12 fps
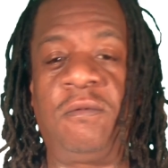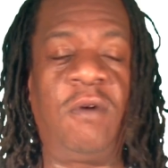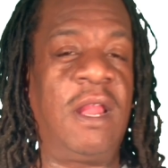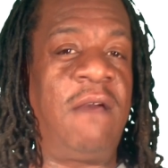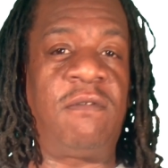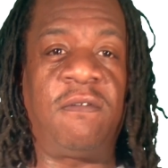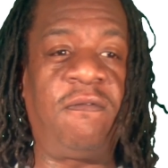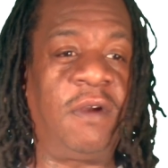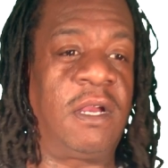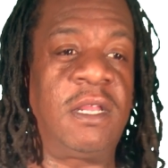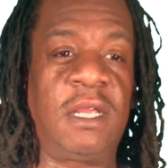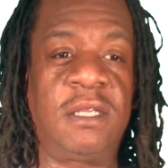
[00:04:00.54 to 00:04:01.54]
whatever the
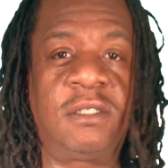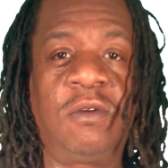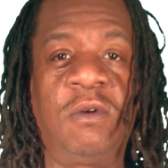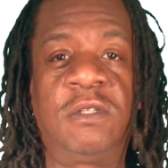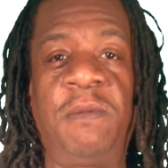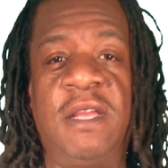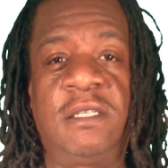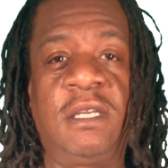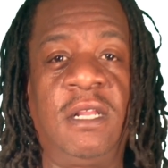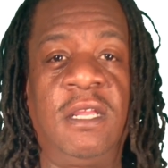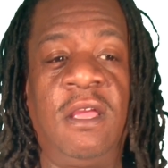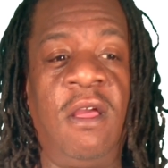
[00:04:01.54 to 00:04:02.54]
fuck it is. So it's
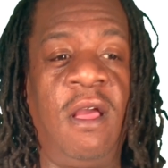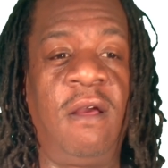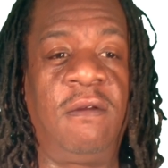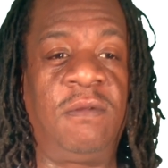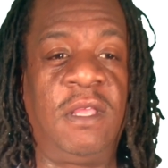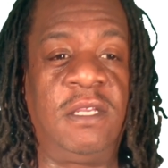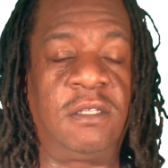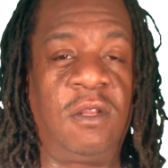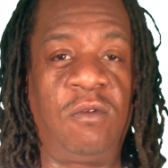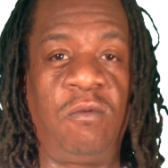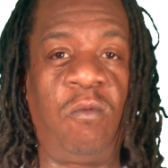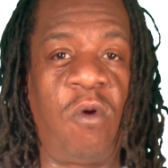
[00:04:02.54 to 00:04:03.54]
basically these
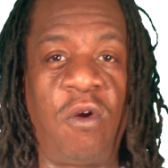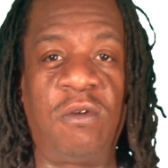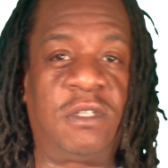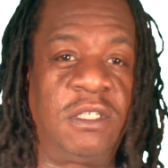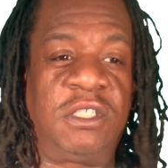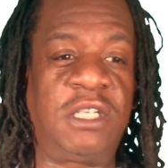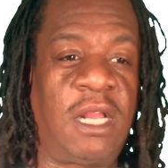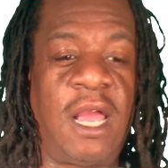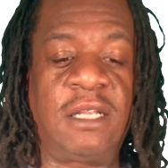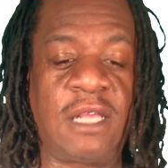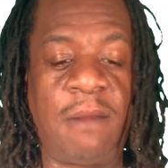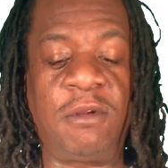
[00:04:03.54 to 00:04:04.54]
little words and shit
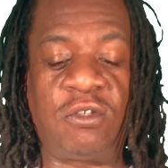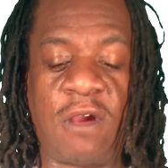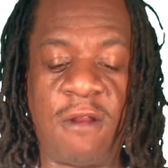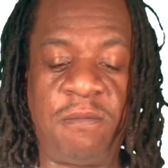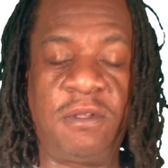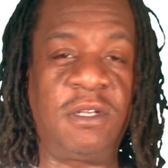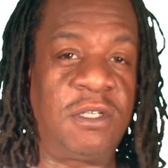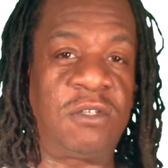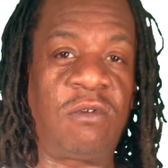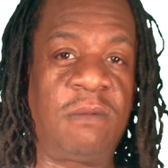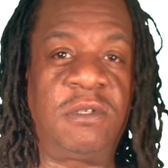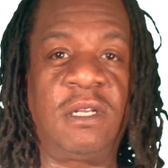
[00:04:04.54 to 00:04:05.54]
like that. I'm gonna try to put the
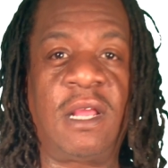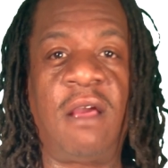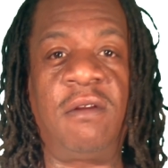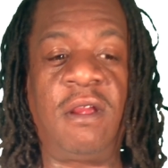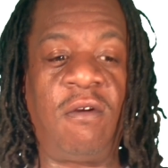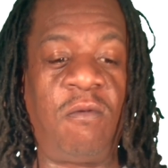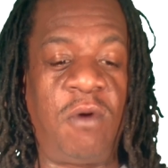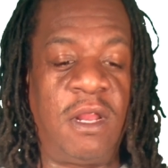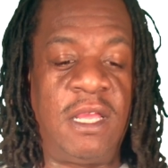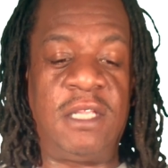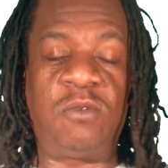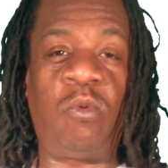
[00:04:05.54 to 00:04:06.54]
description down there on what
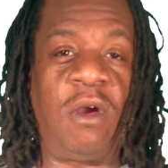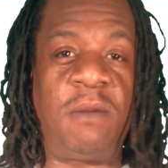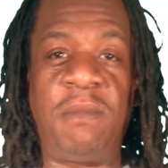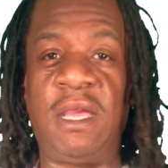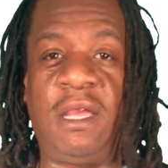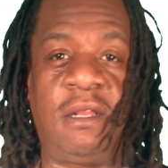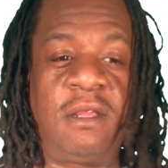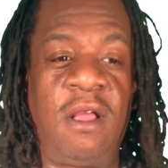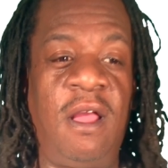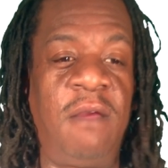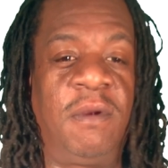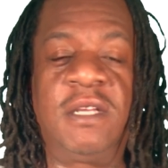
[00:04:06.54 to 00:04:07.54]
each one mean,
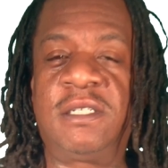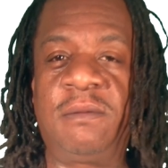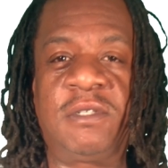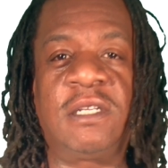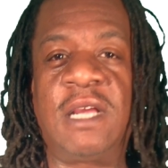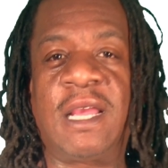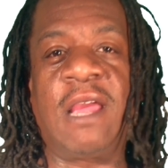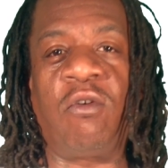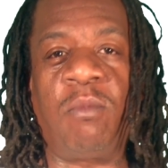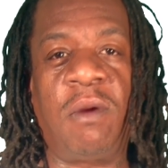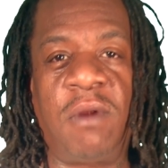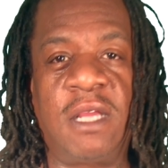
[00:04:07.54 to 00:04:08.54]
because sometimes I can't
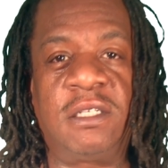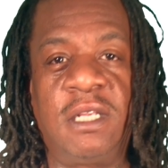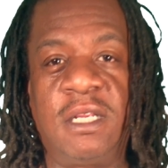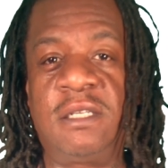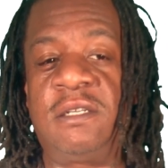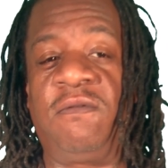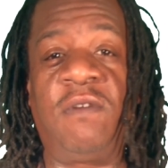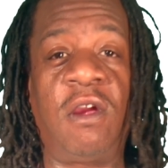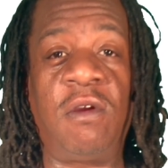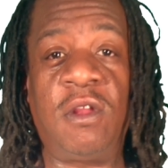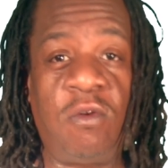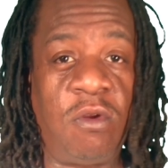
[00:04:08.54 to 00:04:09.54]
remember that shit. This is
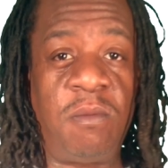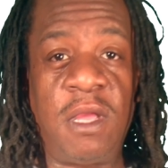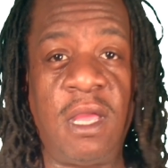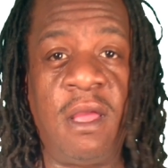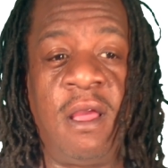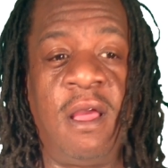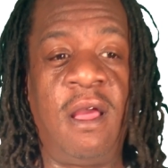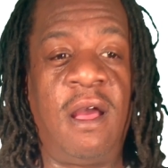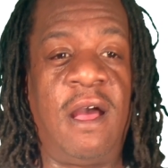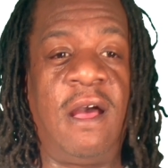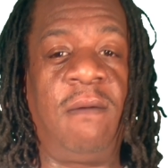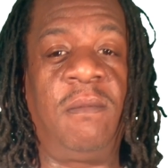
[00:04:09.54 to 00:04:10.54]
very new to me.
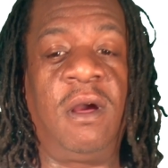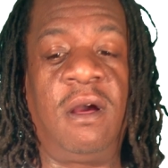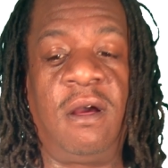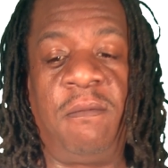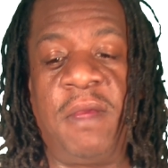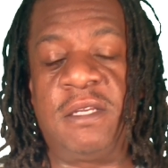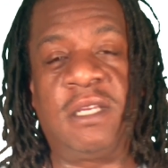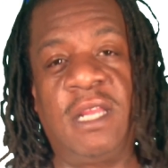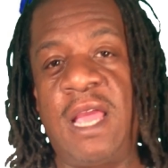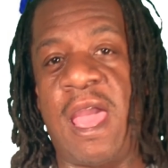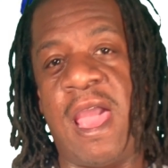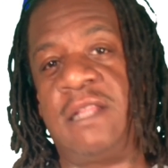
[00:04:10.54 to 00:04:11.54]
I'm
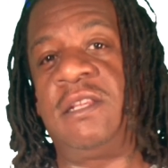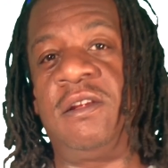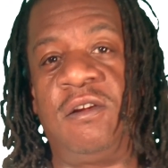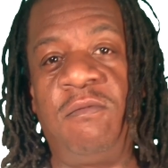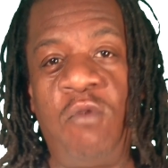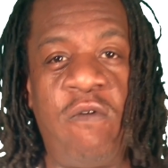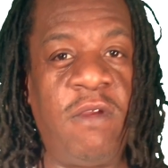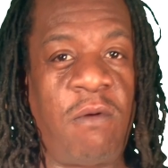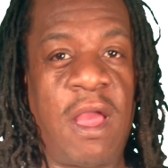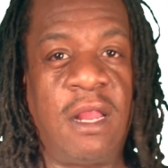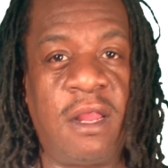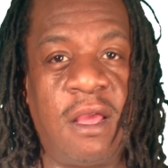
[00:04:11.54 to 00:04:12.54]
basically acting in a movie
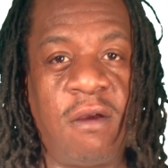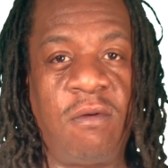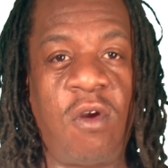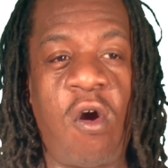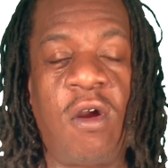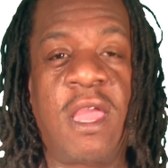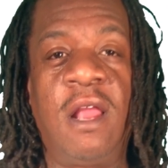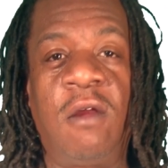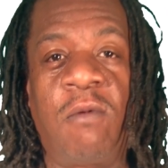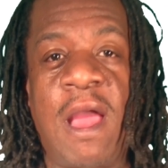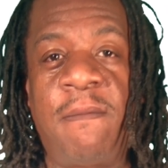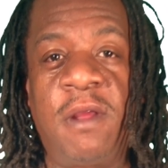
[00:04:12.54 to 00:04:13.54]
right now called Killer
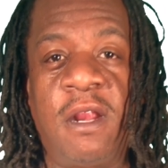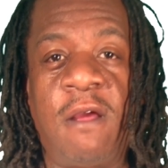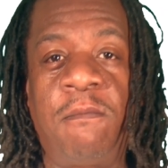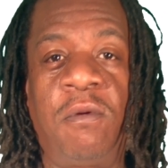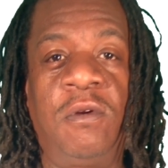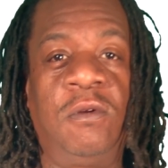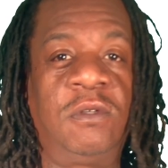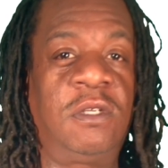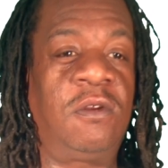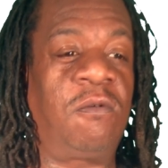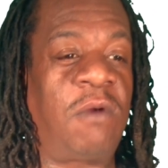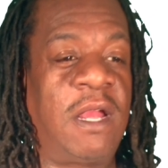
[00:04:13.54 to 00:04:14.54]
Rapid, and I'm producing,
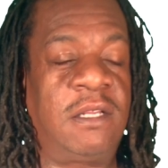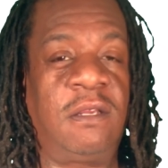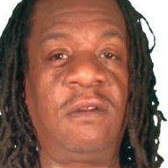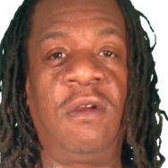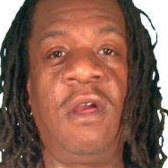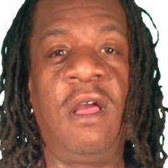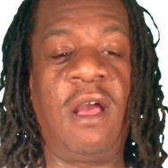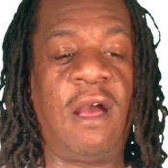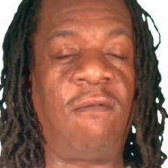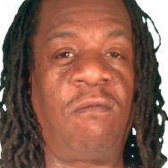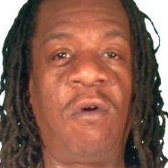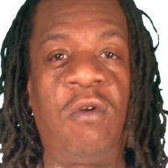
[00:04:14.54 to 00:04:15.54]
directing. I
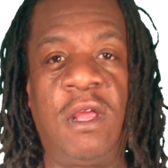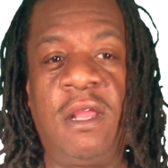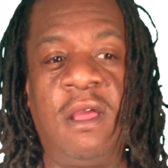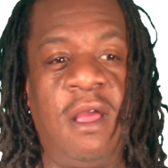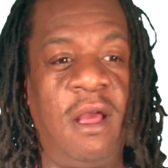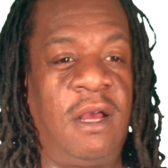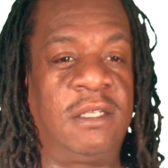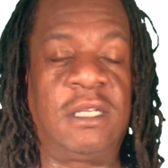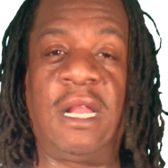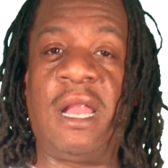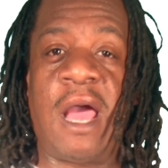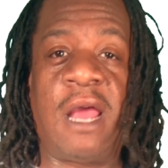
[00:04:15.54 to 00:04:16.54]
wrote it. It's a
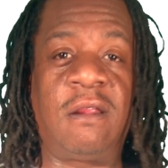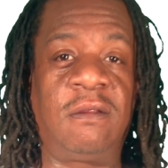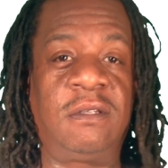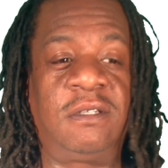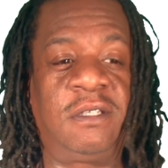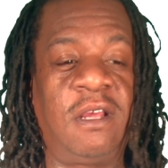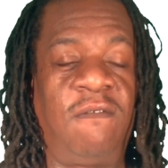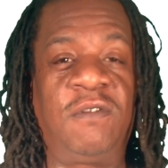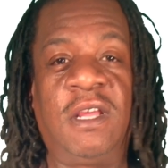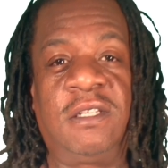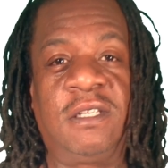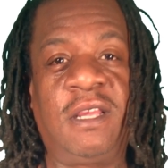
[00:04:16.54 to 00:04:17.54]
lot of stuff
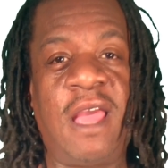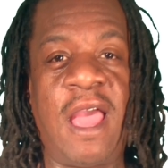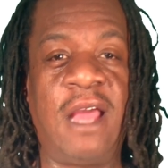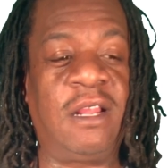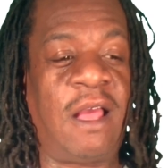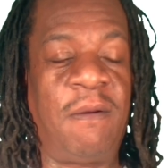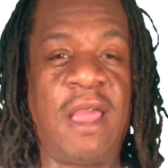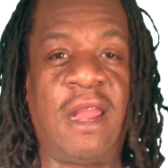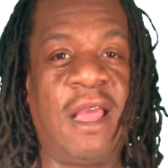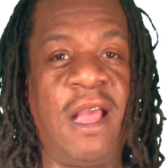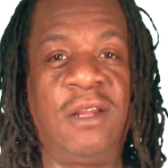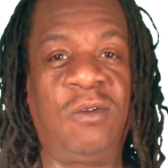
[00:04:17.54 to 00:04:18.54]
that's I've got to
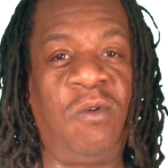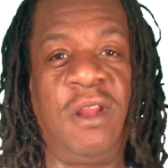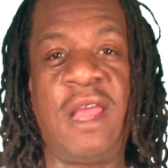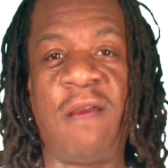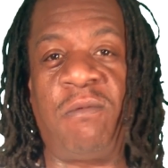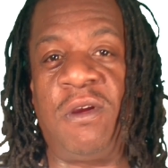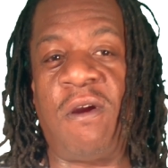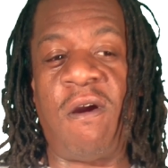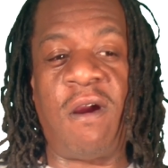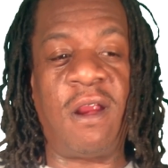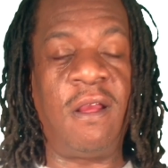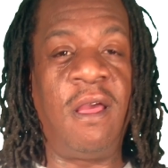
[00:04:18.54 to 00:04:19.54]
handle in that
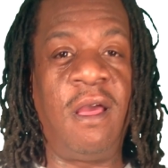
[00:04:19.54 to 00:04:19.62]
regard.